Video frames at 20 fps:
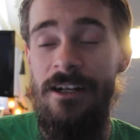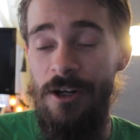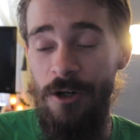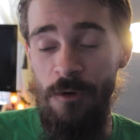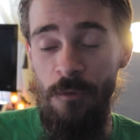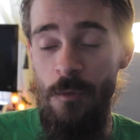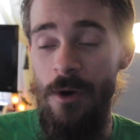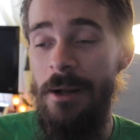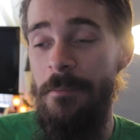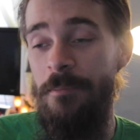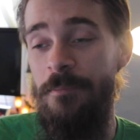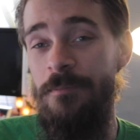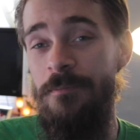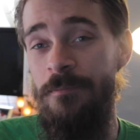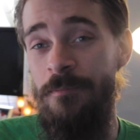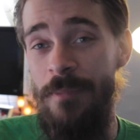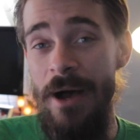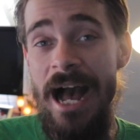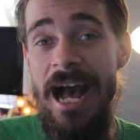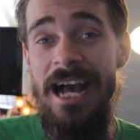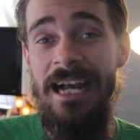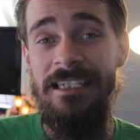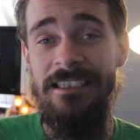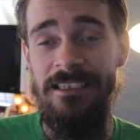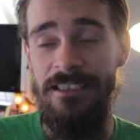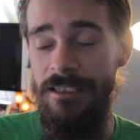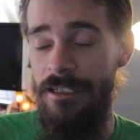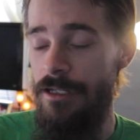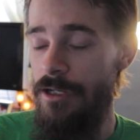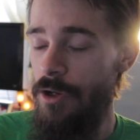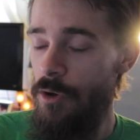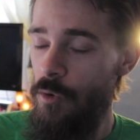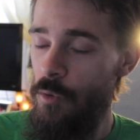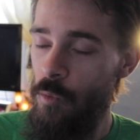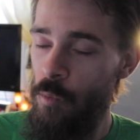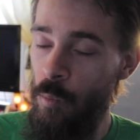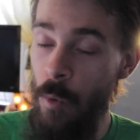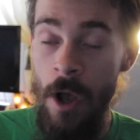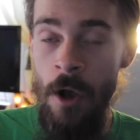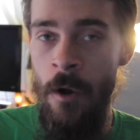or 1 box,
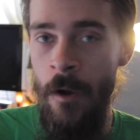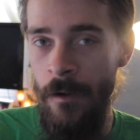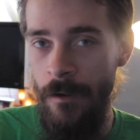woo,